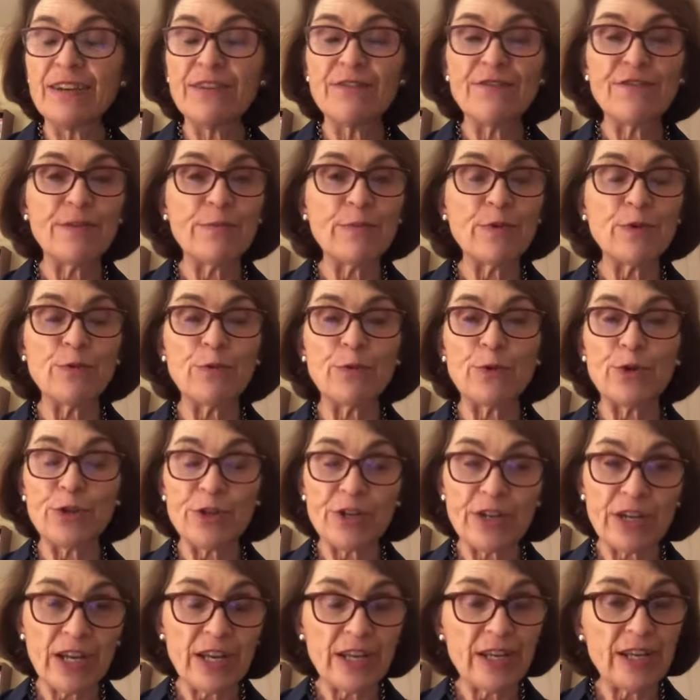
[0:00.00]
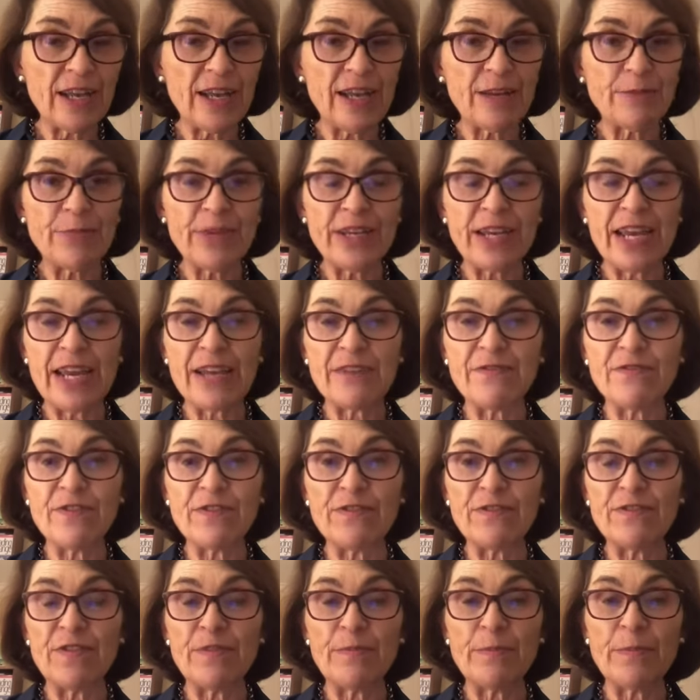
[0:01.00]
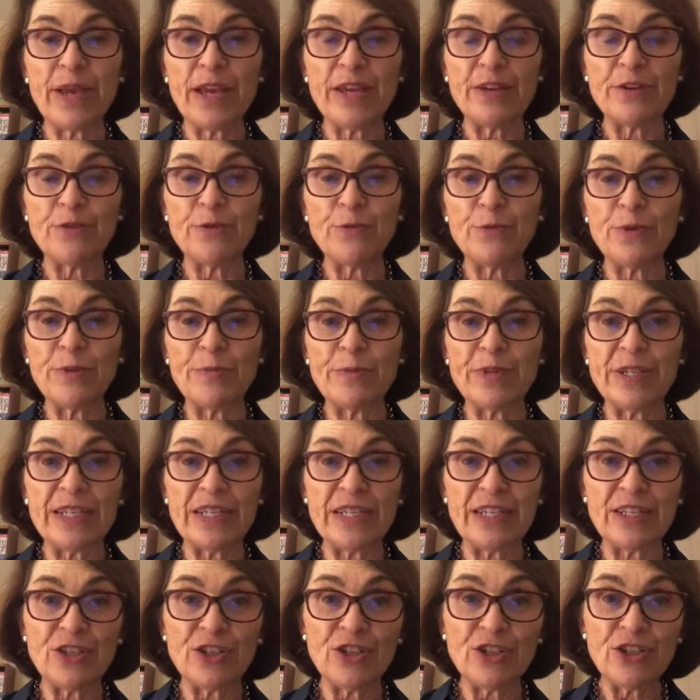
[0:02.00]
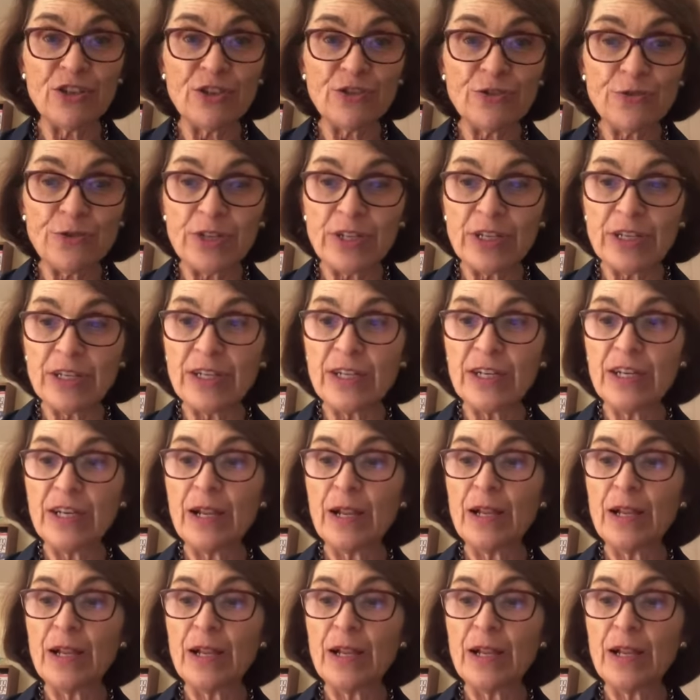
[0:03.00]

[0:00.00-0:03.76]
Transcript: from her work on behalf of battered women and children